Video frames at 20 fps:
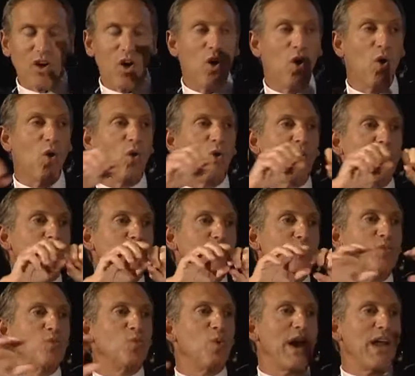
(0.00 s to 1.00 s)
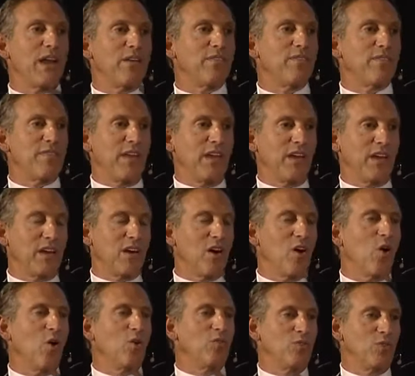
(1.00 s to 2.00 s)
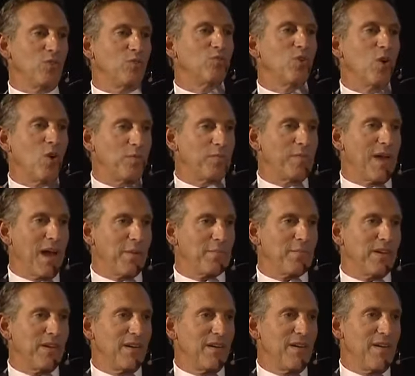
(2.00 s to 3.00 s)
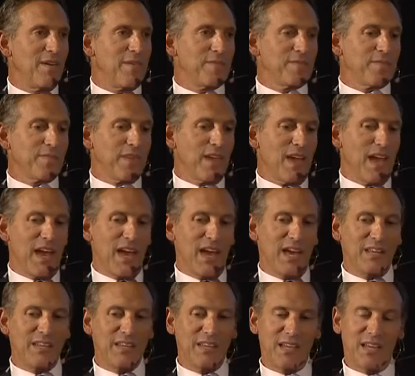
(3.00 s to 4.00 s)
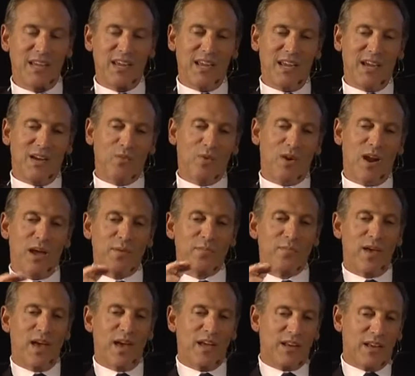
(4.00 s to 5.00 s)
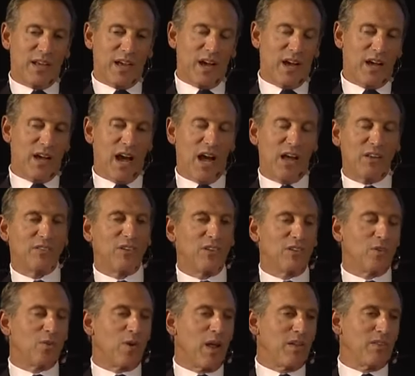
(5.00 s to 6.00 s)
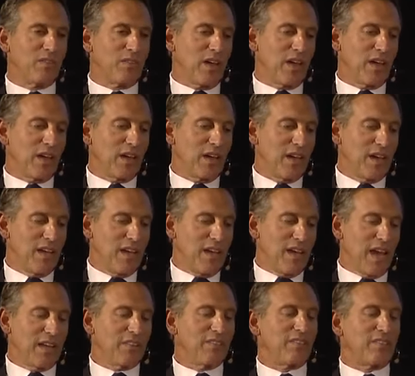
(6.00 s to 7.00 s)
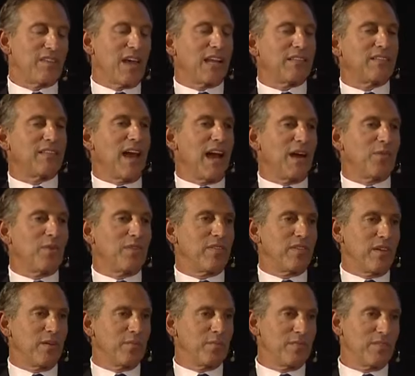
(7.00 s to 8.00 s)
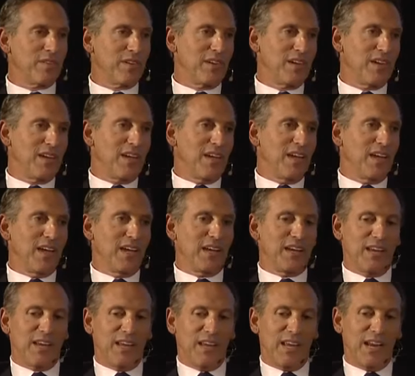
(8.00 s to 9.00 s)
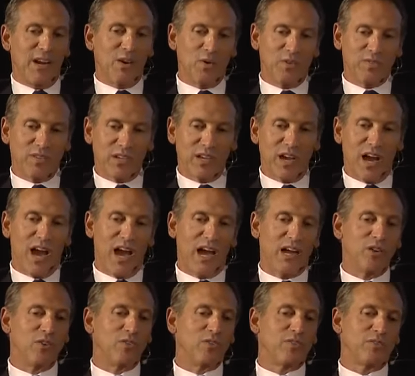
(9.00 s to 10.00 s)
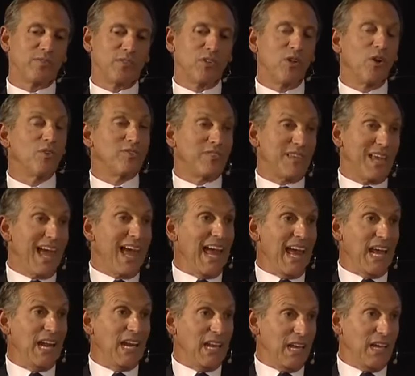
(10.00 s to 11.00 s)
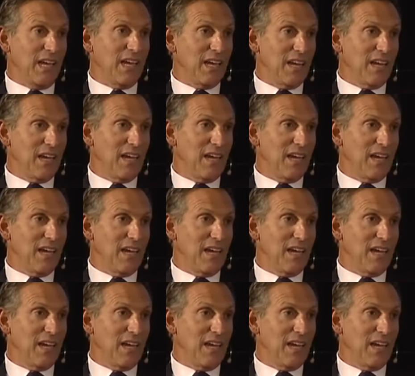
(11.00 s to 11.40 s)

a whole new way of thinking, a whole new roadmap. And when I met Aldo Lorenzi and sat down with him, Here was a guy who's close to 80,